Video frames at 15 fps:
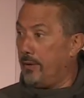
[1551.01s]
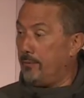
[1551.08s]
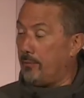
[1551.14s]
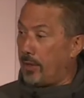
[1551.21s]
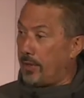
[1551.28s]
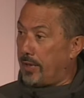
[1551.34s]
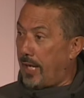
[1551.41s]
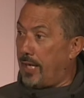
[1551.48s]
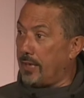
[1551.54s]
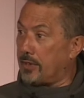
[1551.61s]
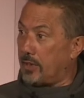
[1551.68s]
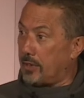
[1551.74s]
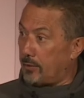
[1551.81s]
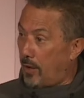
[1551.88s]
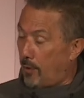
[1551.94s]
My dad
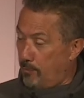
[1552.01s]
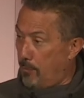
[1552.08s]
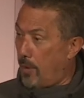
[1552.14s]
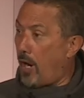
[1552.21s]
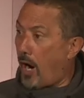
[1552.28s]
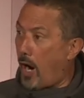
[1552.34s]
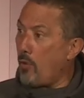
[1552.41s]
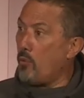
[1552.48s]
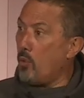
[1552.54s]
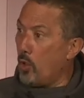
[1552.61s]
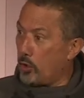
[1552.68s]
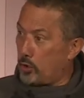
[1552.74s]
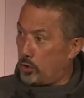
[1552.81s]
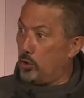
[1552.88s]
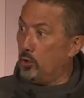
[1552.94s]
says, I
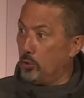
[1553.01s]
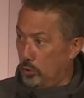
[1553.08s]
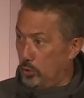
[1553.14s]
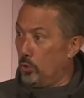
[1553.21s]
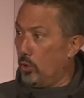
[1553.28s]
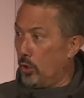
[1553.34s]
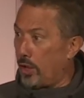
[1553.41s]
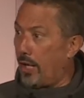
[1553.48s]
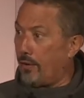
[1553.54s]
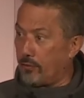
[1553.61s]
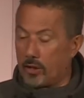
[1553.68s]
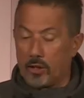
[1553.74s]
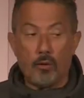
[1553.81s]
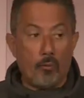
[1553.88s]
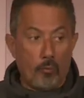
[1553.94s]
work, you look
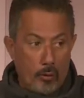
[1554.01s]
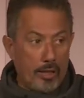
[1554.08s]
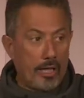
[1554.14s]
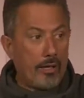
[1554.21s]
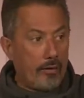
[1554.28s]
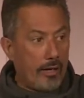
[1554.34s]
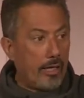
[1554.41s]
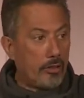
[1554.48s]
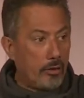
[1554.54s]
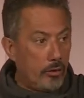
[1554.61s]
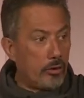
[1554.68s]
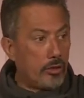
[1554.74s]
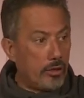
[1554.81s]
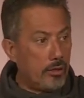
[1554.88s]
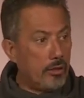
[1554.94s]
after them, and when they're out,
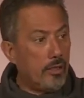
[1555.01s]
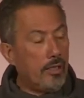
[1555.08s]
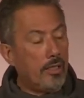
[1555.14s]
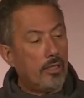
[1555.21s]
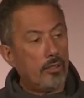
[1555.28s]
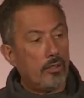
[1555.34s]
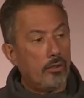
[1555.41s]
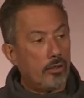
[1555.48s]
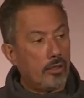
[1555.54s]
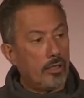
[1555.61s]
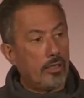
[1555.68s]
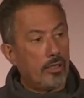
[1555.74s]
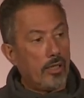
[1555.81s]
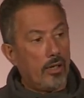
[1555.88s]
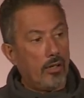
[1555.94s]
you
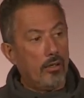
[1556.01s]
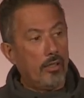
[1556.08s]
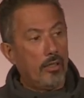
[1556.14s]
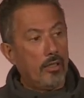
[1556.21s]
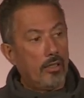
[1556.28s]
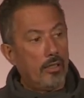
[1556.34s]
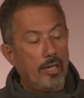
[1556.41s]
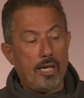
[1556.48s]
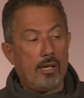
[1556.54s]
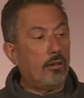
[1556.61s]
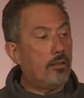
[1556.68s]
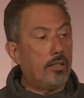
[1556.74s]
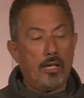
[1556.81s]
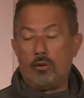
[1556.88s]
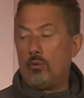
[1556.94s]
can go.
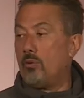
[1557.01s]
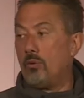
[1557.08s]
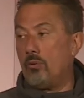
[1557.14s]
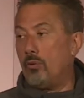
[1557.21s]
Now,